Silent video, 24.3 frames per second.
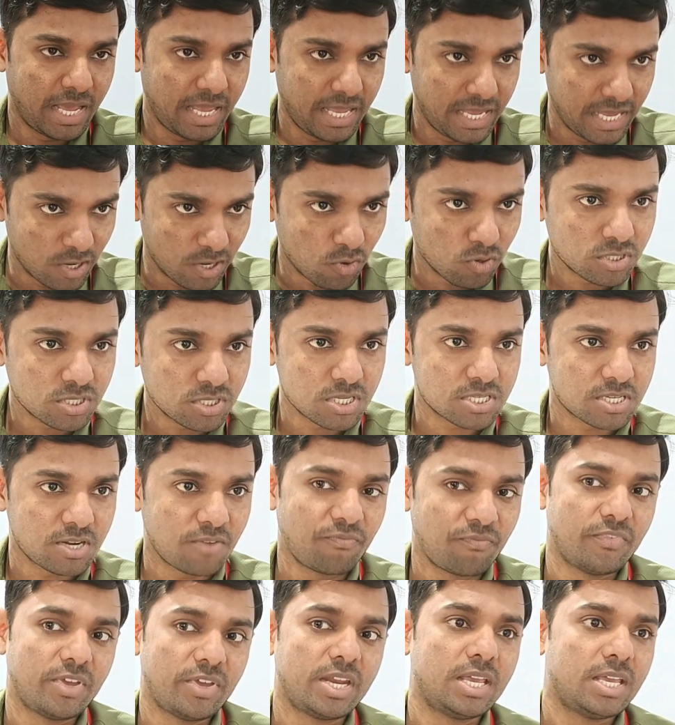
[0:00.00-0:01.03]
an
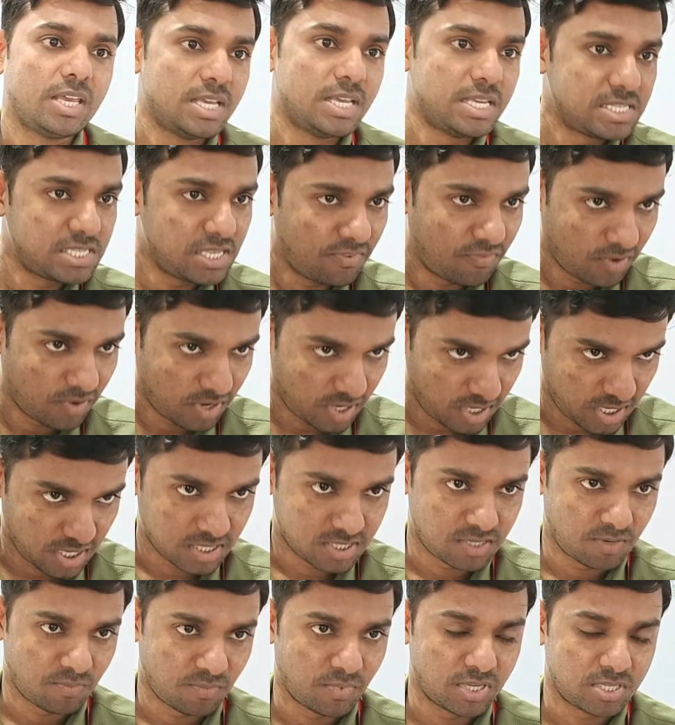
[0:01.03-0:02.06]
ecosystem very easy for
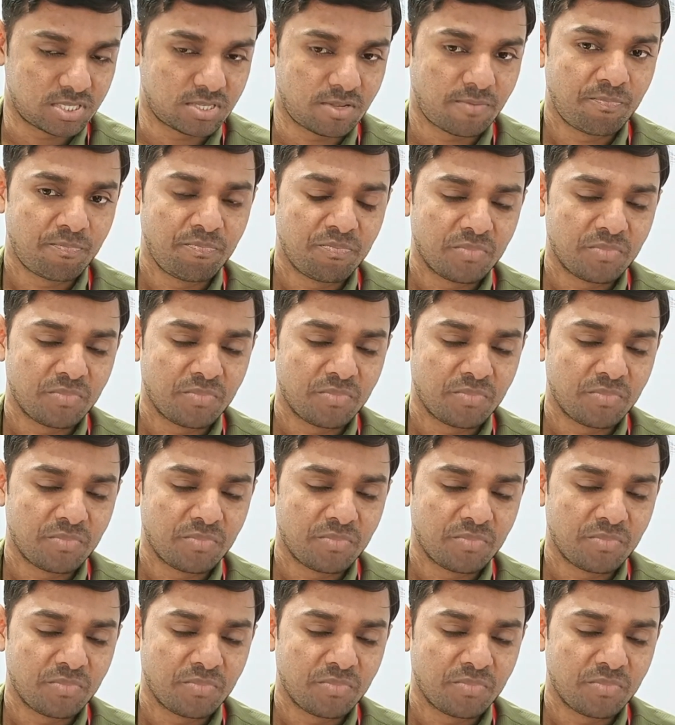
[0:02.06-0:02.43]
customers.